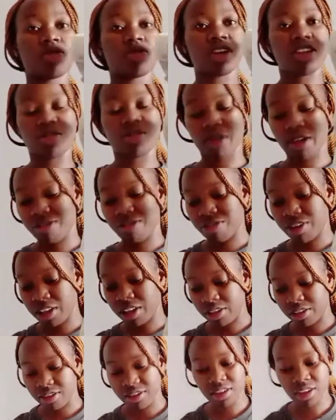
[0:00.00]
one is my
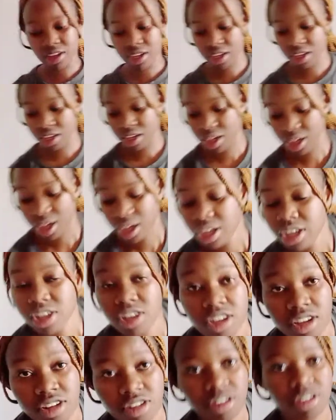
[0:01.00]
friend's.
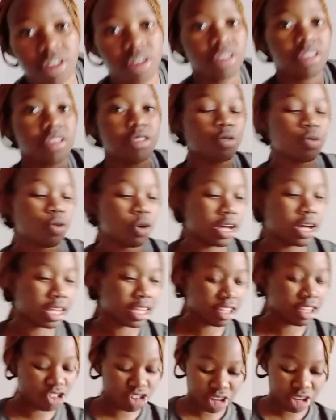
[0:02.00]
She got this for her
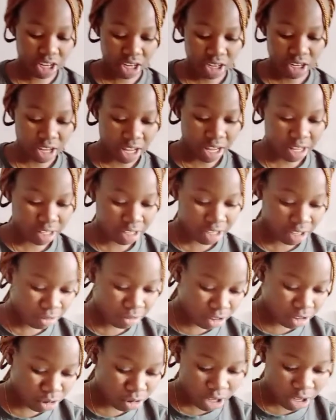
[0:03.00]
kitchen. I'll give
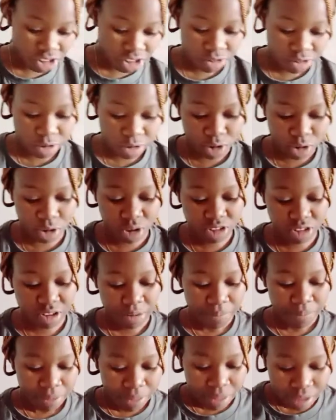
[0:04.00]
it to her, she forgot.
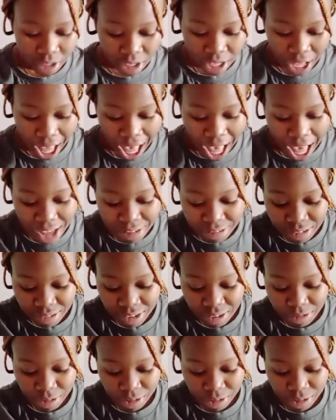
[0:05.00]
I've even